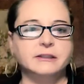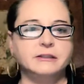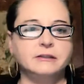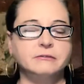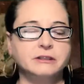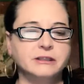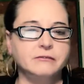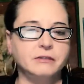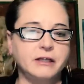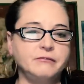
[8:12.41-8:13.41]
He was
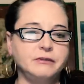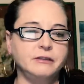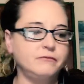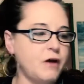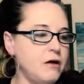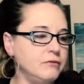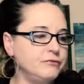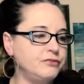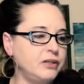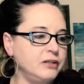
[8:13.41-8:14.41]
heavily
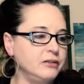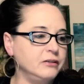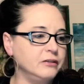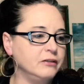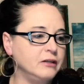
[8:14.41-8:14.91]
involved in